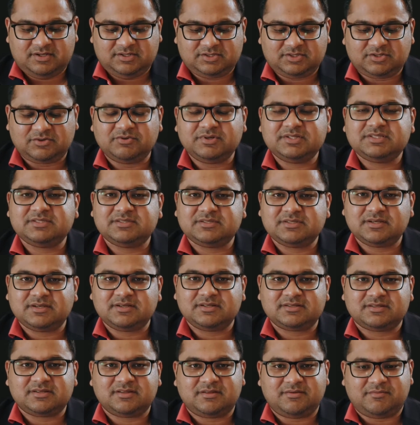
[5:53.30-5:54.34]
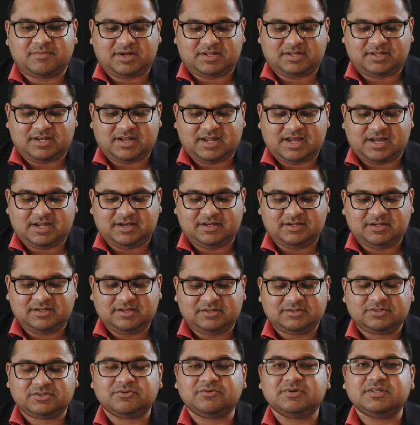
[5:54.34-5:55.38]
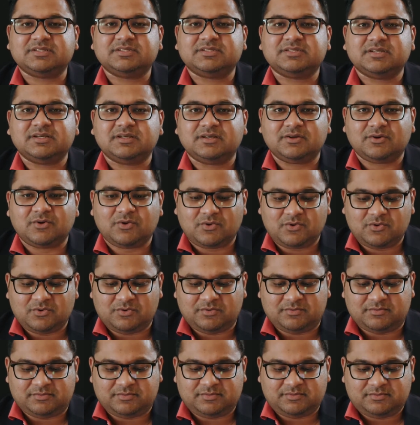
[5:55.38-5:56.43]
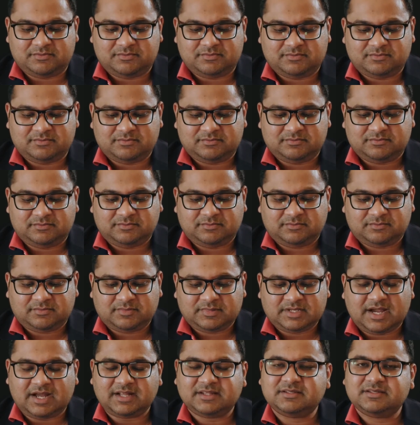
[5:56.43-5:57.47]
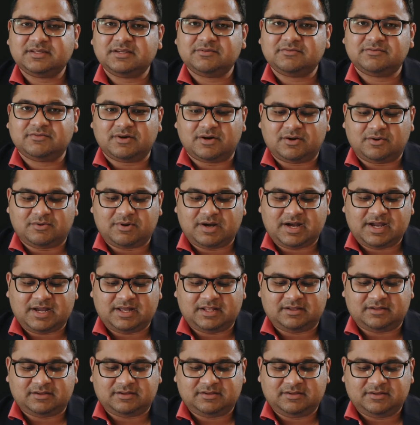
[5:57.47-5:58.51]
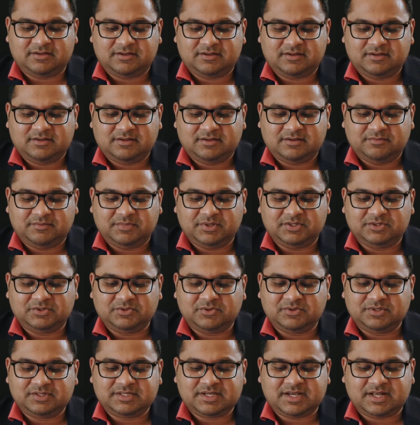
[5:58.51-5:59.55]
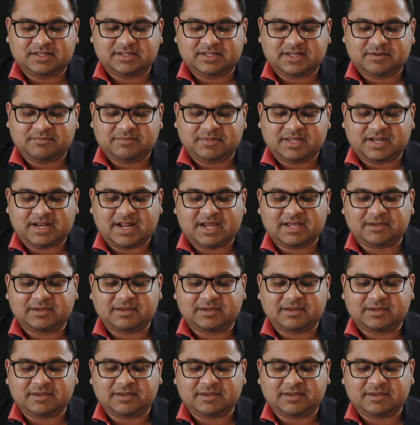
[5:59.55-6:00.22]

to return to the motherland, to return home. I think for a while, but don't tell them that I